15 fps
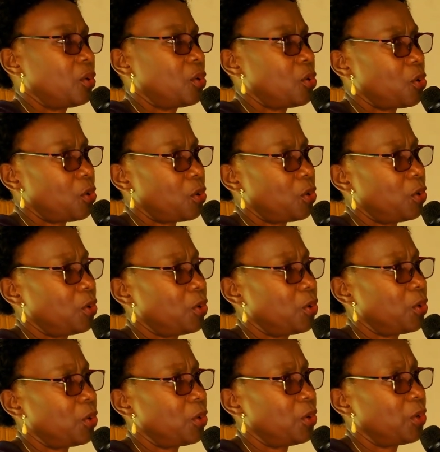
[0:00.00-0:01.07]
or
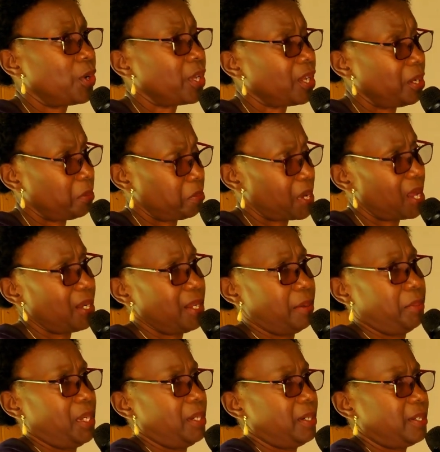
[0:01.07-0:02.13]
in parliament.